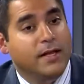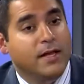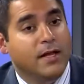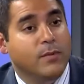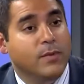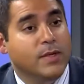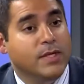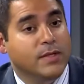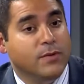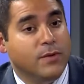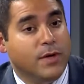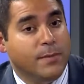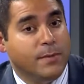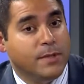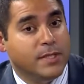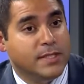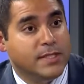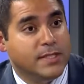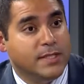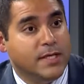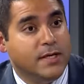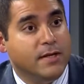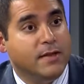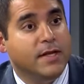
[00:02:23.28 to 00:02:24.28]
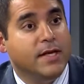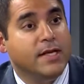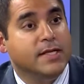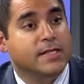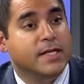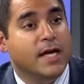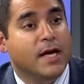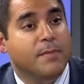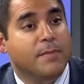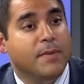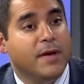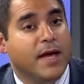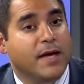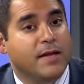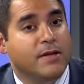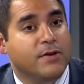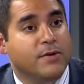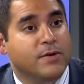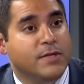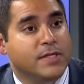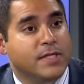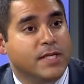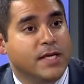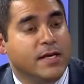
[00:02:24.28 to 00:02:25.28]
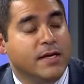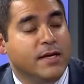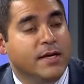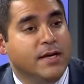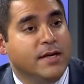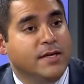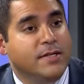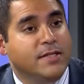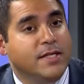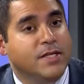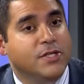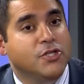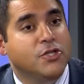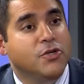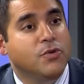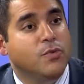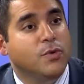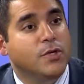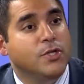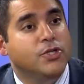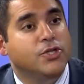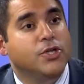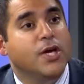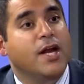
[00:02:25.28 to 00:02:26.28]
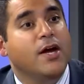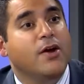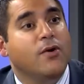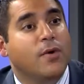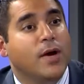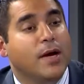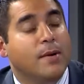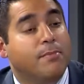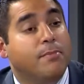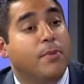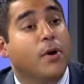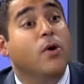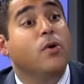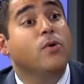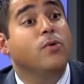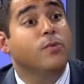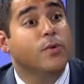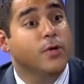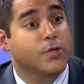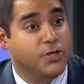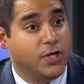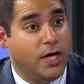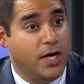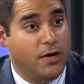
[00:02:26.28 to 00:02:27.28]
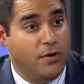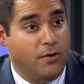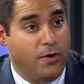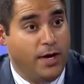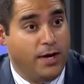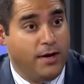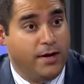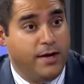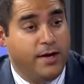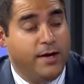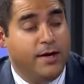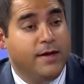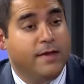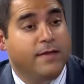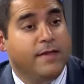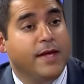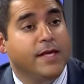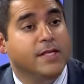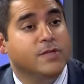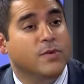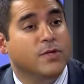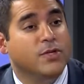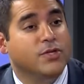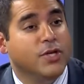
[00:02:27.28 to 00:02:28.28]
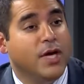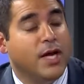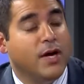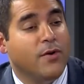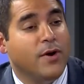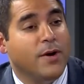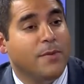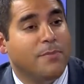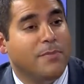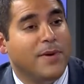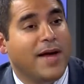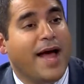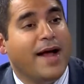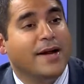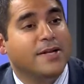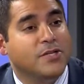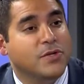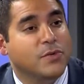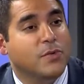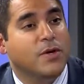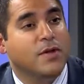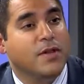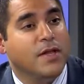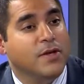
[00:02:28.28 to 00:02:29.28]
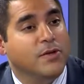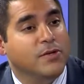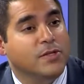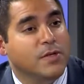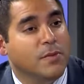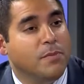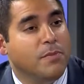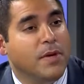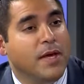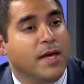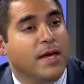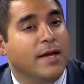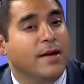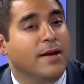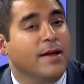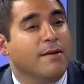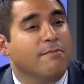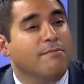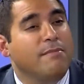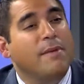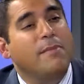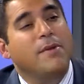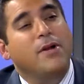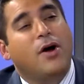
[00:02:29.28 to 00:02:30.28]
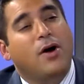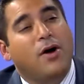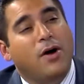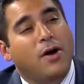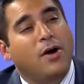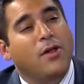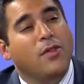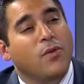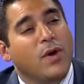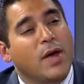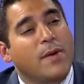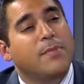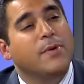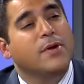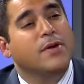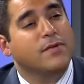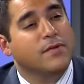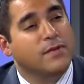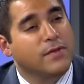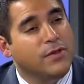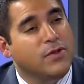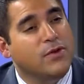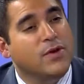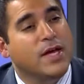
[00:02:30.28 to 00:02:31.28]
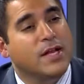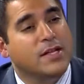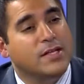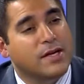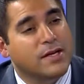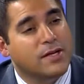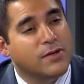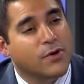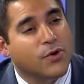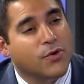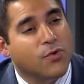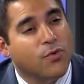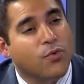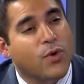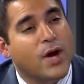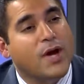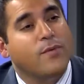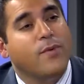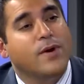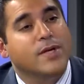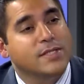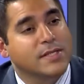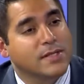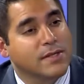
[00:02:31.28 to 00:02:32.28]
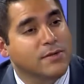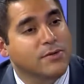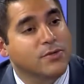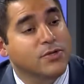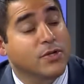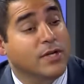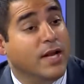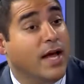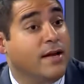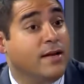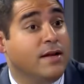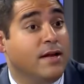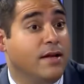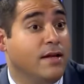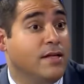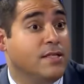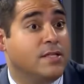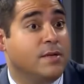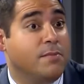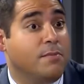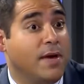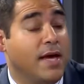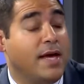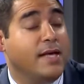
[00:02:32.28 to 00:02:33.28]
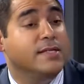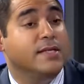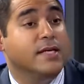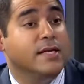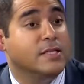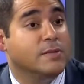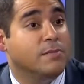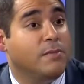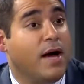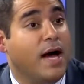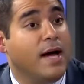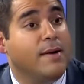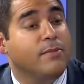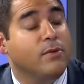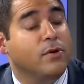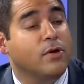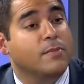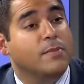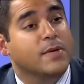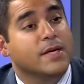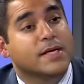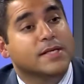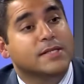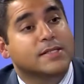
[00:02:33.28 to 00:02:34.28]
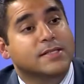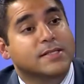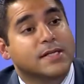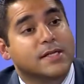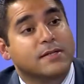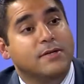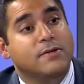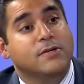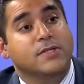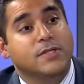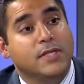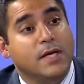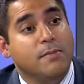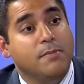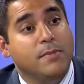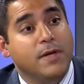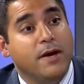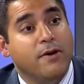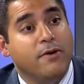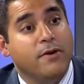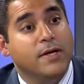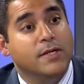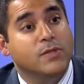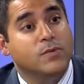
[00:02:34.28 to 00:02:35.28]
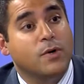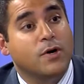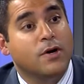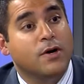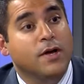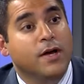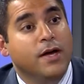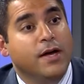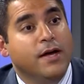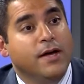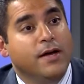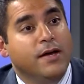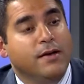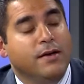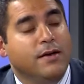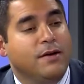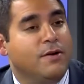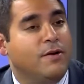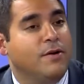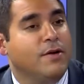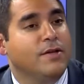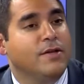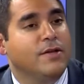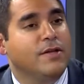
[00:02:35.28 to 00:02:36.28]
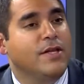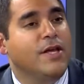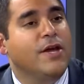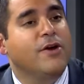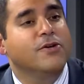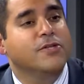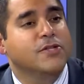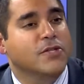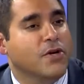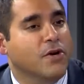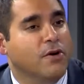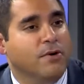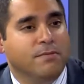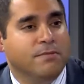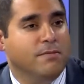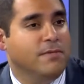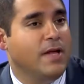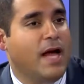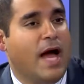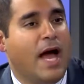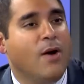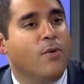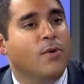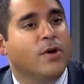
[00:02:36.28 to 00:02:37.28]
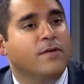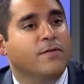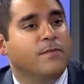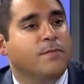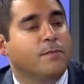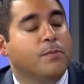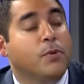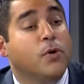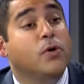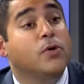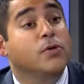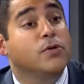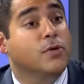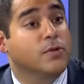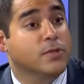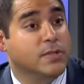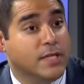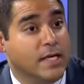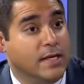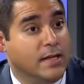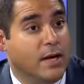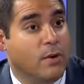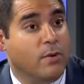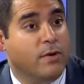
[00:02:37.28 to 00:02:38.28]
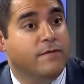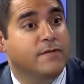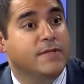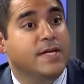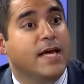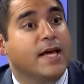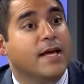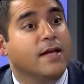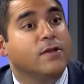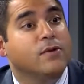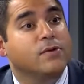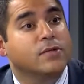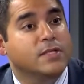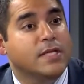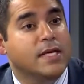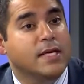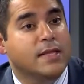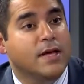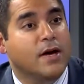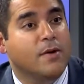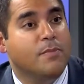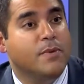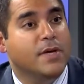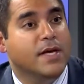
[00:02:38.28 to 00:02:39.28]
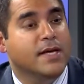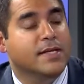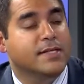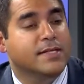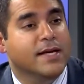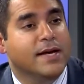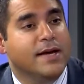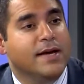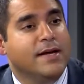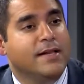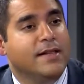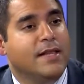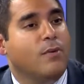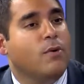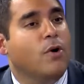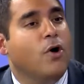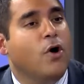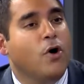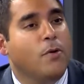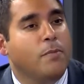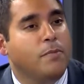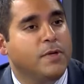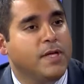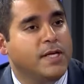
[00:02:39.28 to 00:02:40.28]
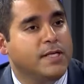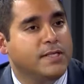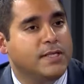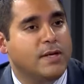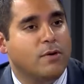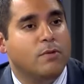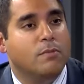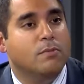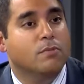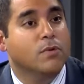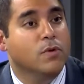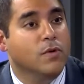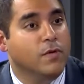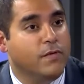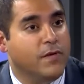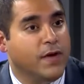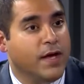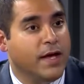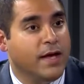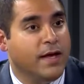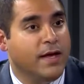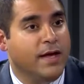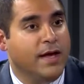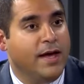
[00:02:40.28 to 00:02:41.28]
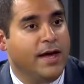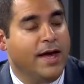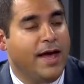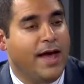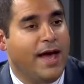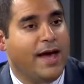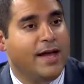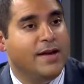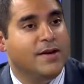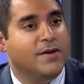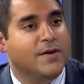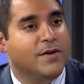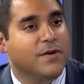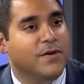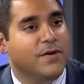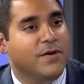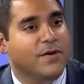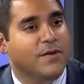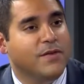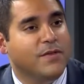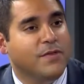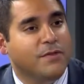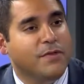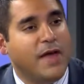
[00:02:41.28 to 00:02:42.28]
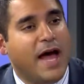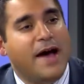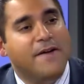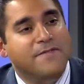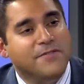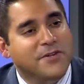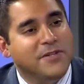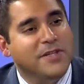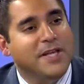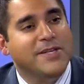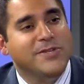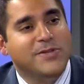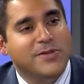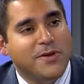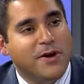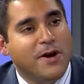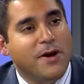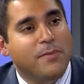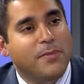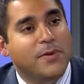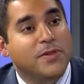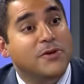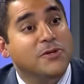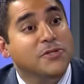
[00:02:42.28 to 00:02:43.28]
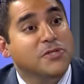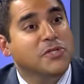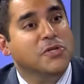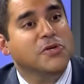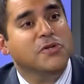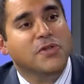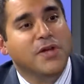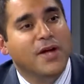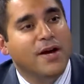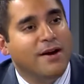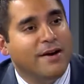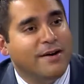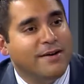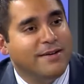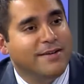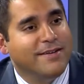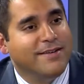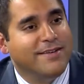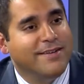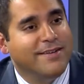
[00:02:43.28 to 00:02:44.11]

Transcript: and then we're able to seal things up, and you see tissue regenerate, bone regenerate, things regenerate back to where they used to be, and maybe not all the way, but you get a great resolution. And it's amazing, it's mind-blowing, because there's some areas where, you know, years ago, I would have pulled those teeth. I would have taken those teeth out because they were hopeless, they were moving, and after laser therapy, they're still there.